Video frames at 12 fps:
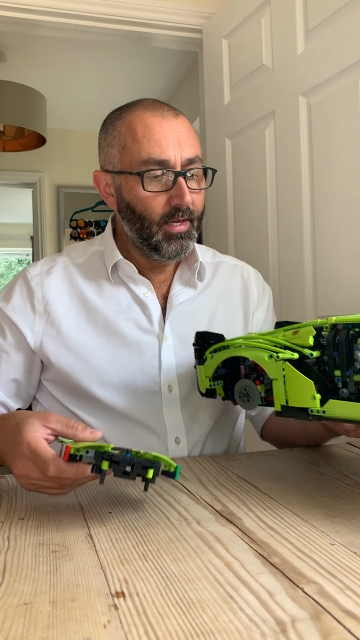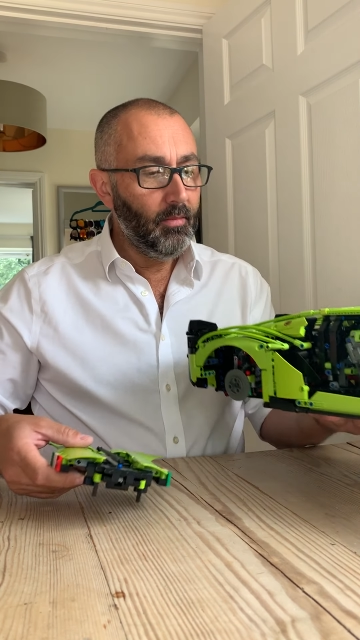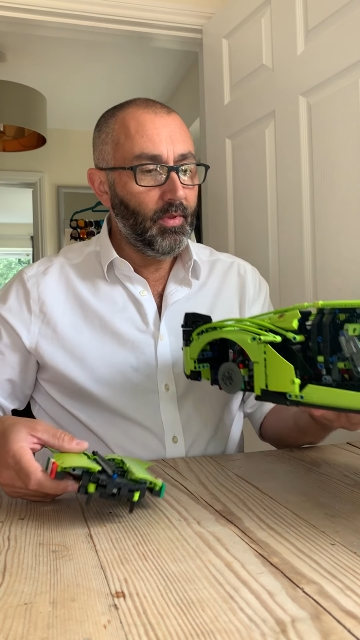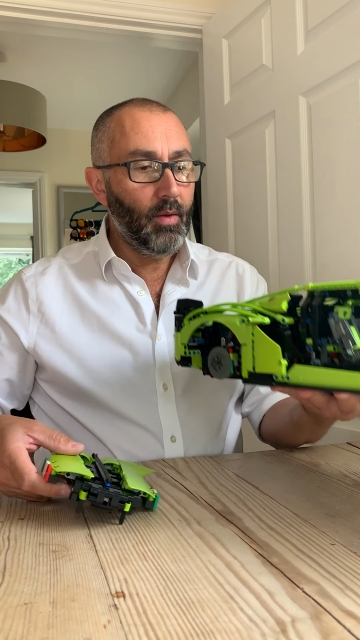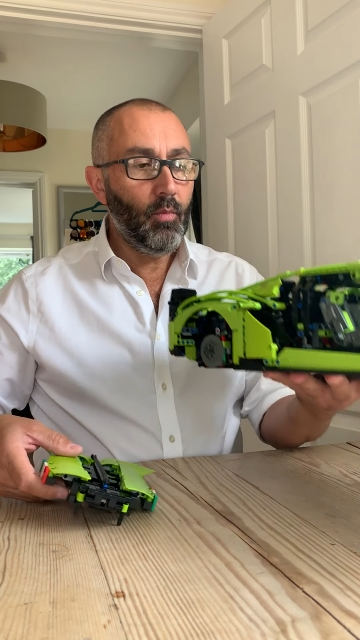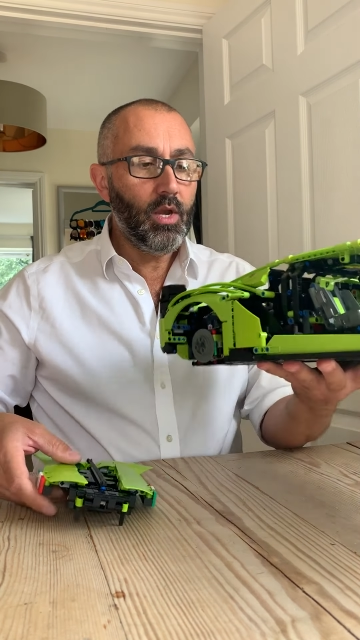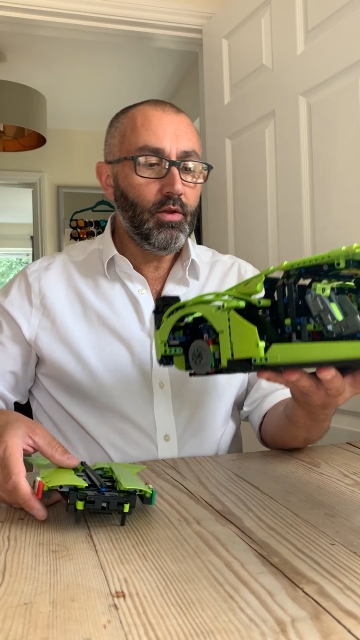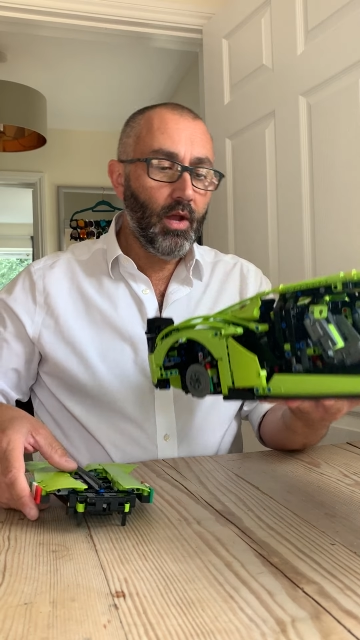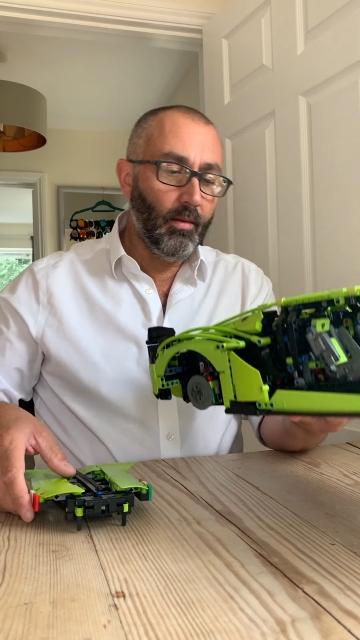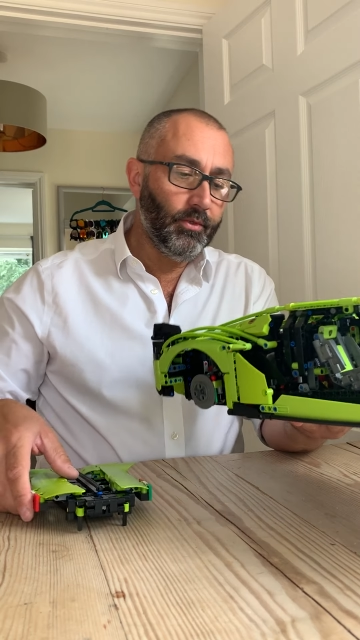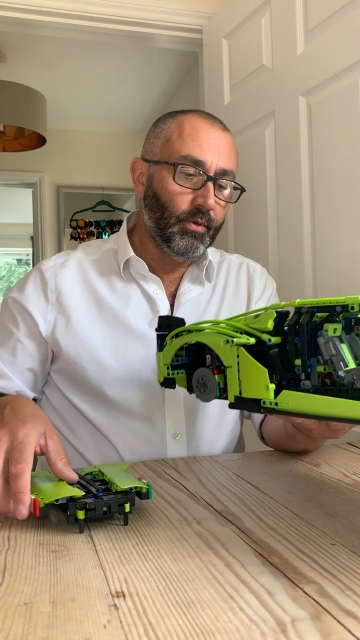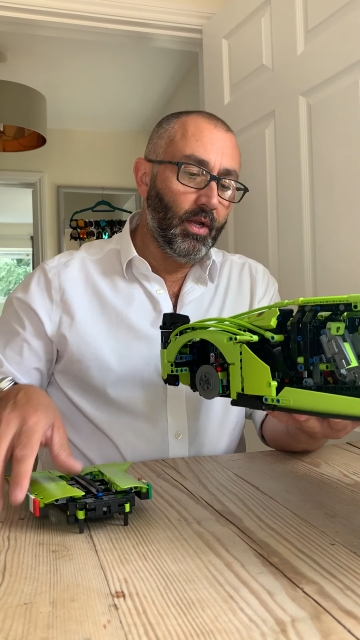But then when you
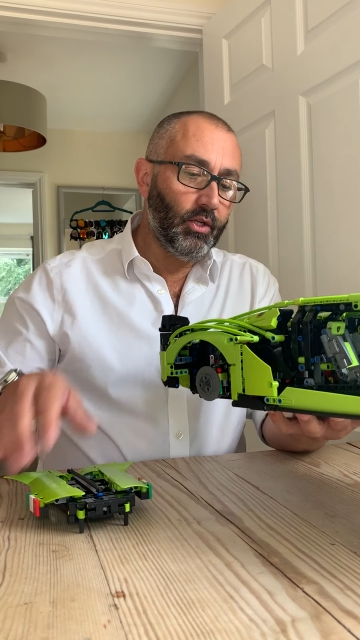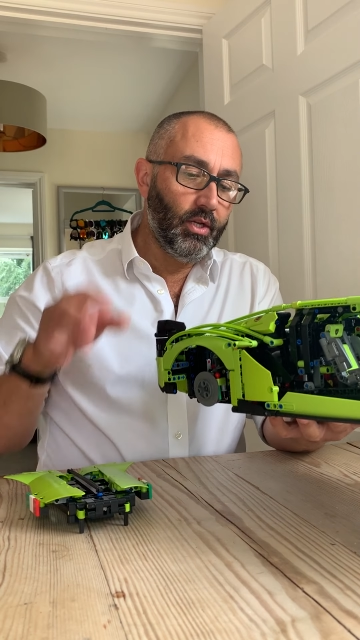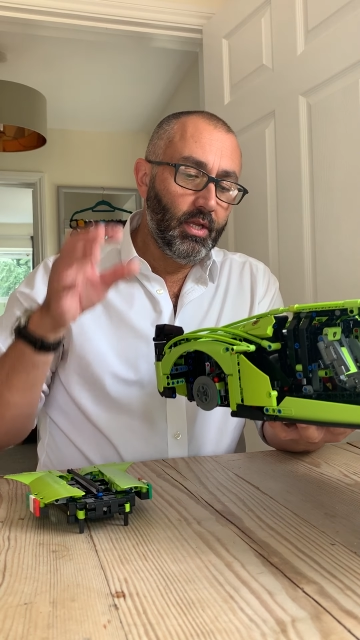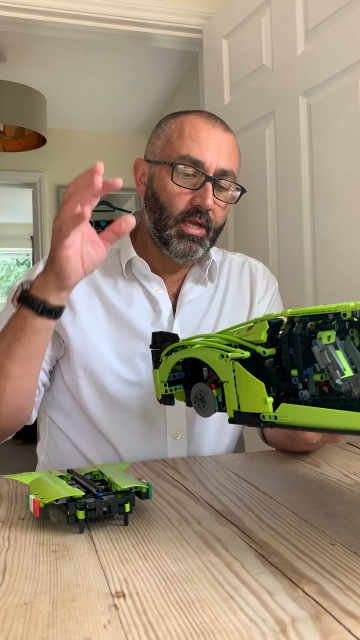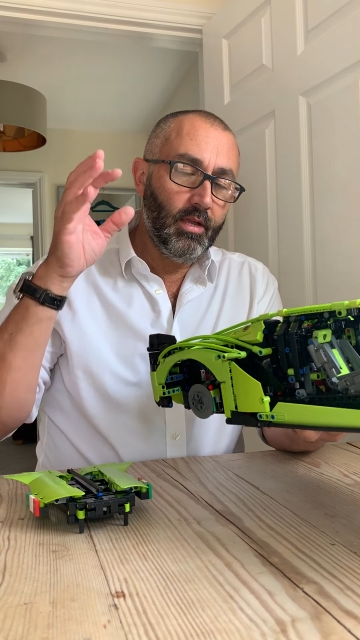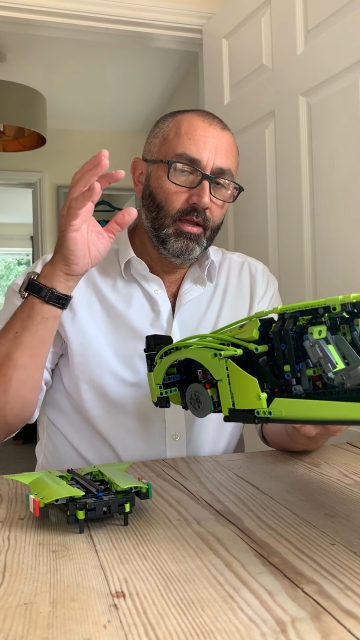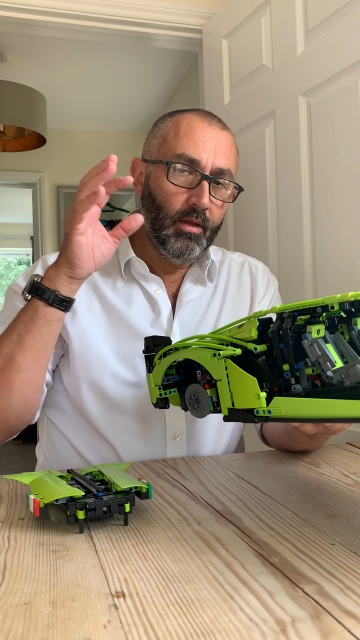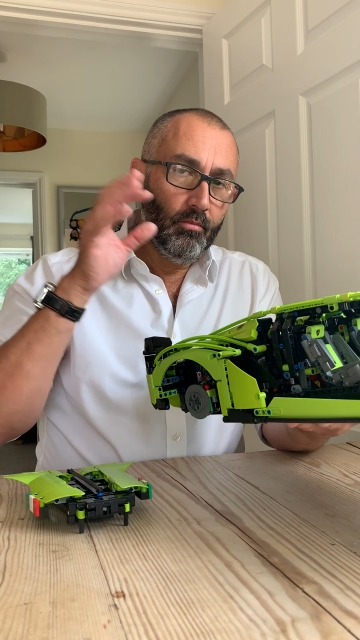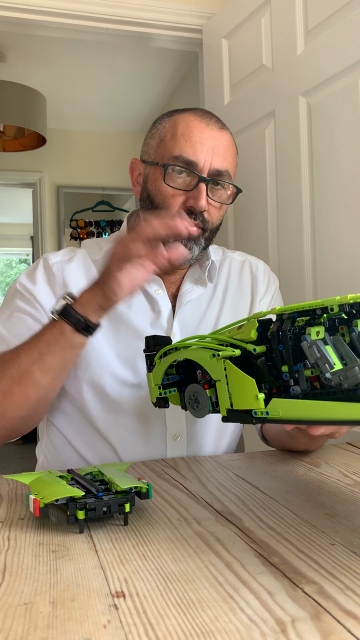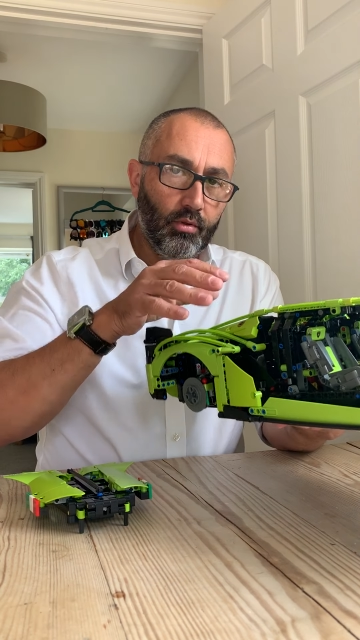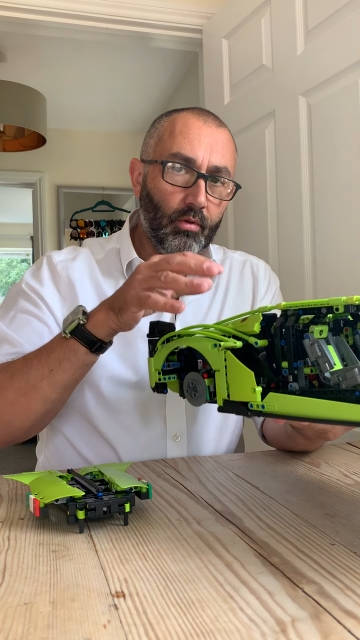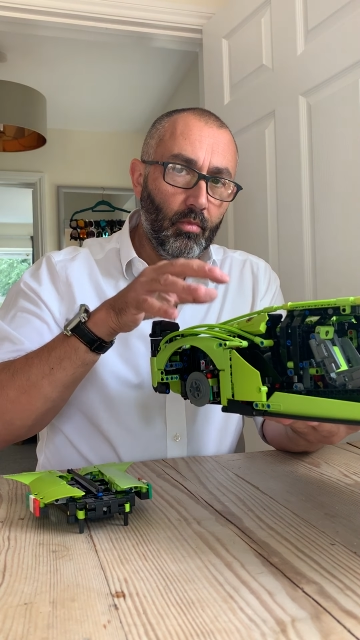come to actually
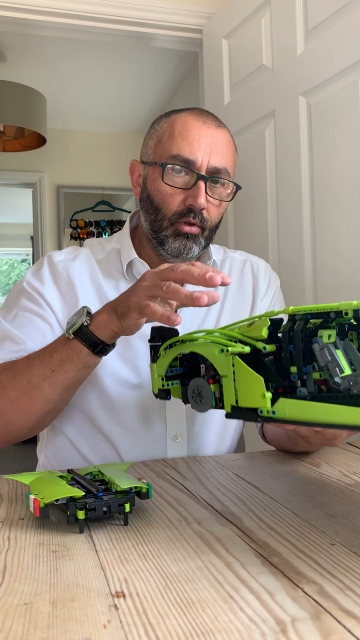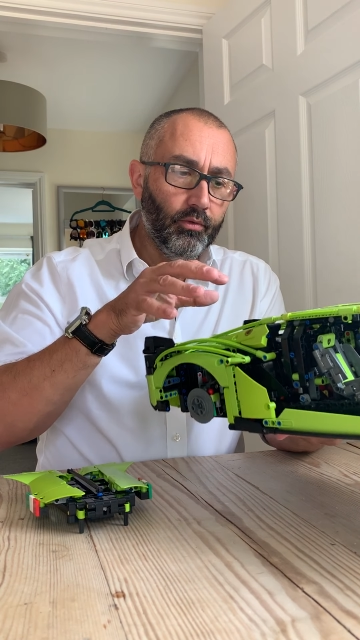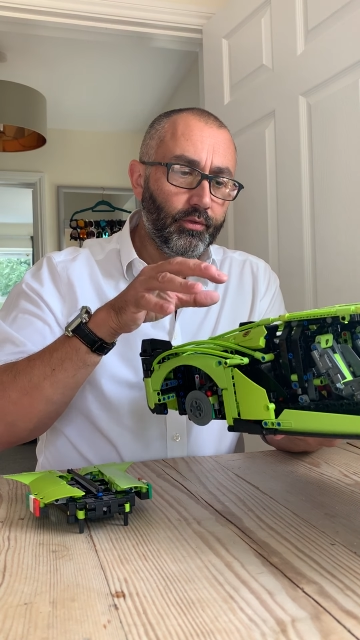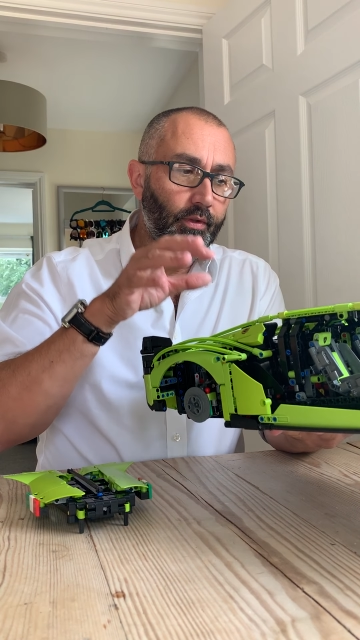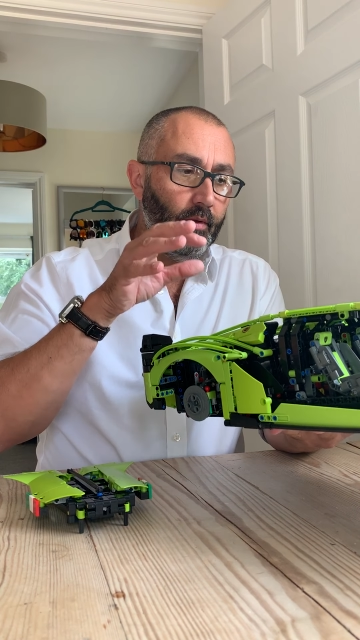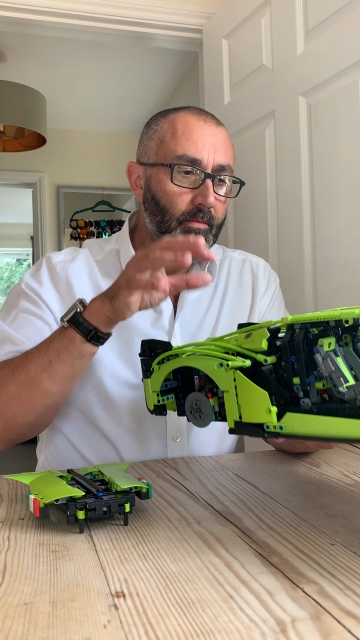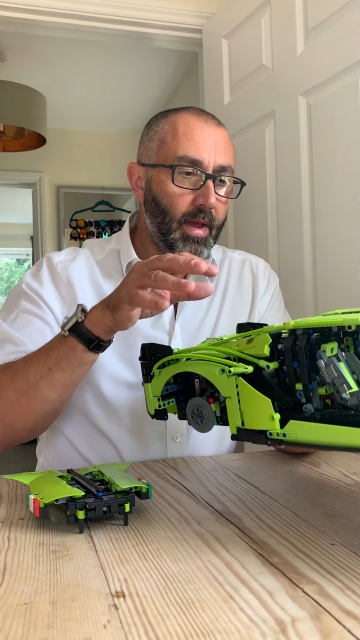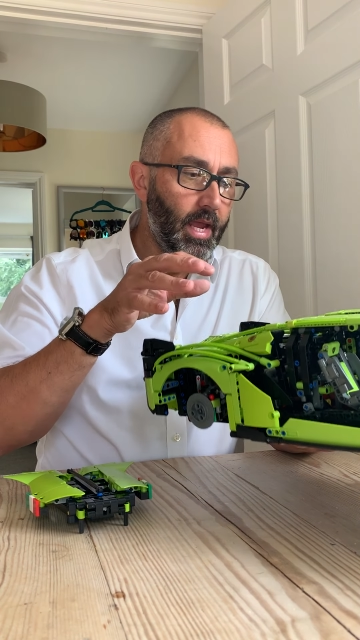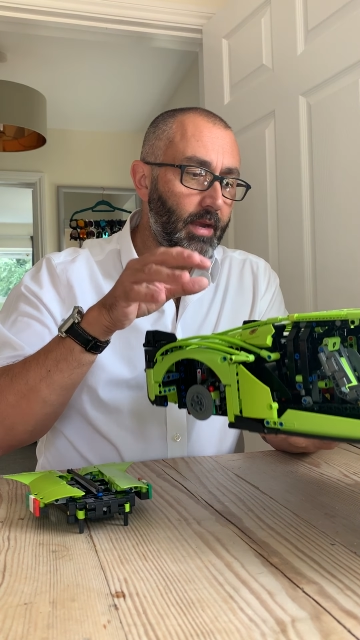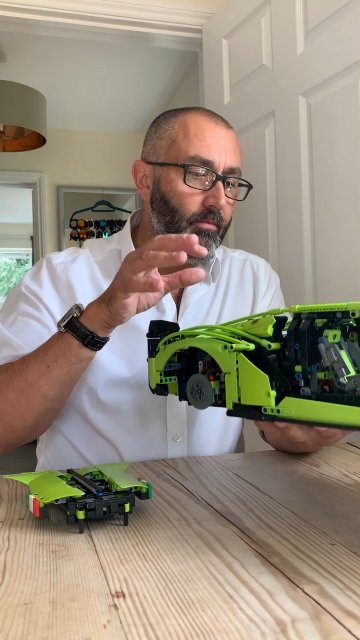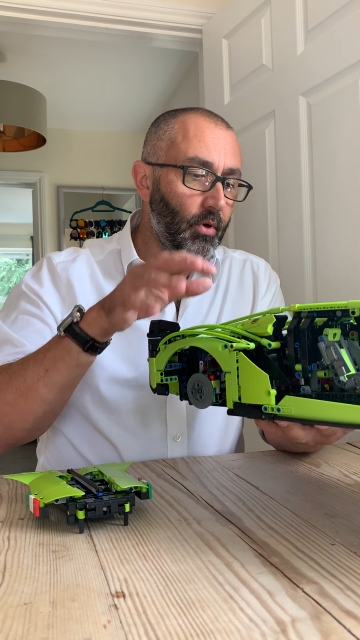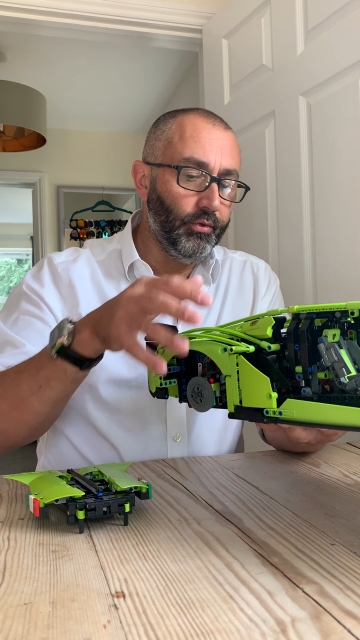put them onto the
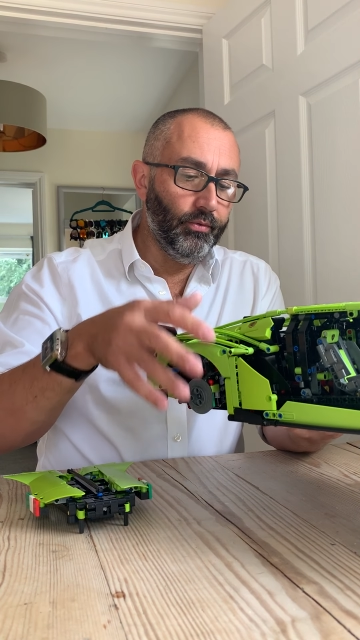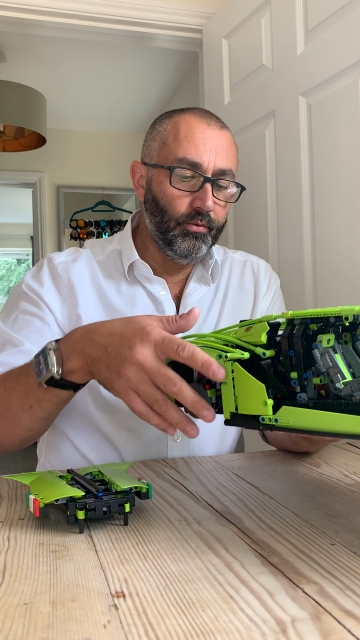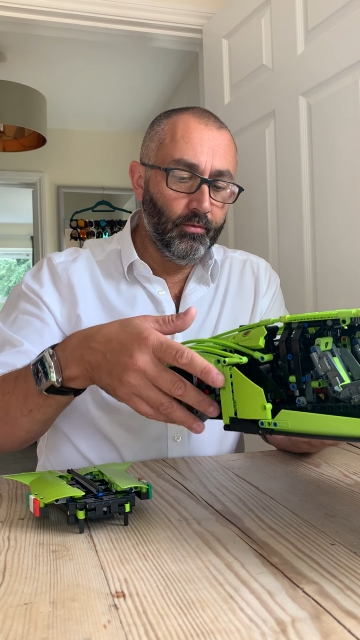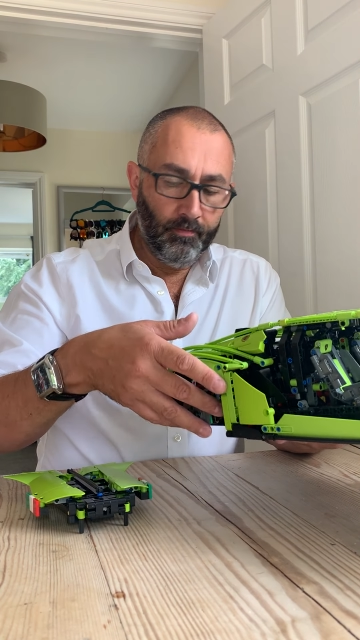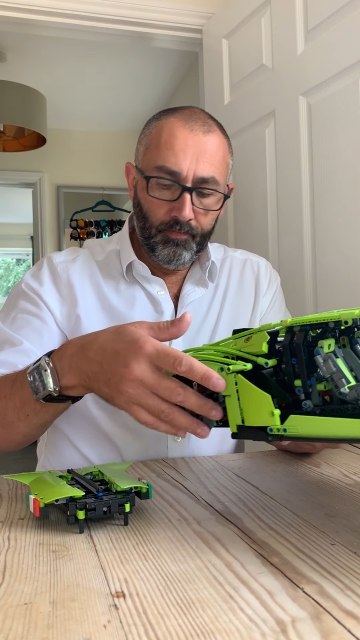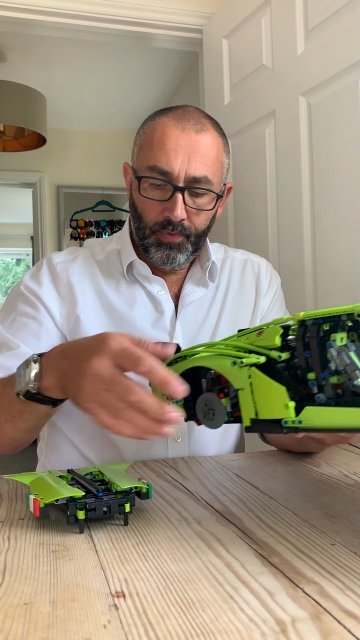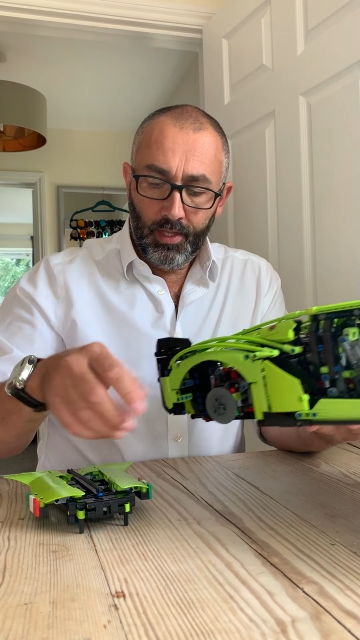main model,